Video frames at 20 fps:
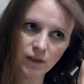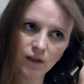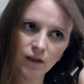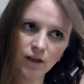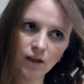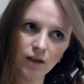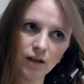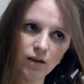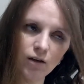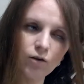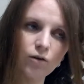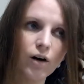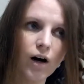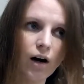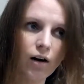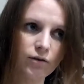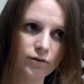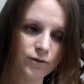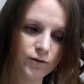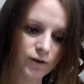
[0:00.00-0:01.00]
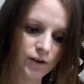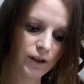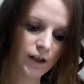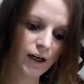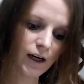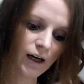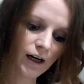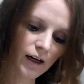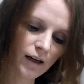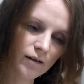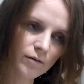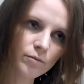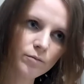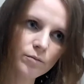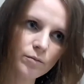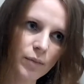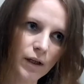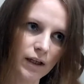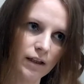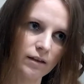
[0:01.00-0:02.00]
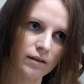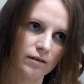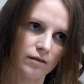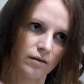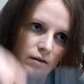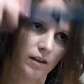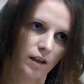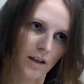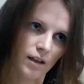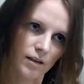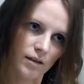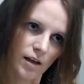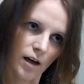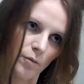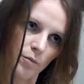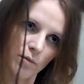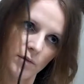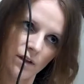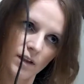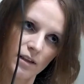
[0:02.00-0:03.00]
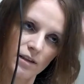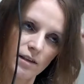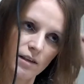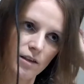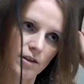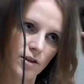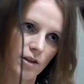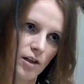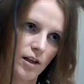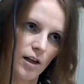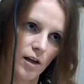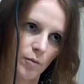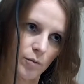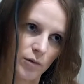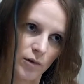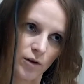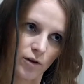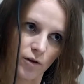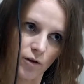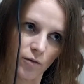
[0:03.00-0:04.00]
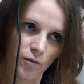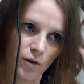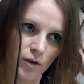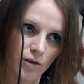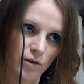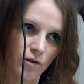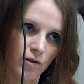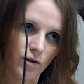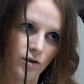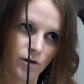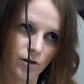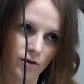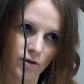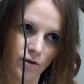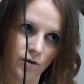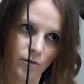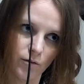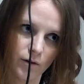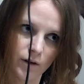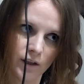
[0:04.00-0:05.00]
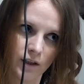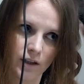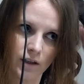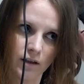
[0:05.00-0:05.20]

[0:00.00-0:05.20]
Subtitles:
look out for that, but it's literally up to you what you're gonna do with it.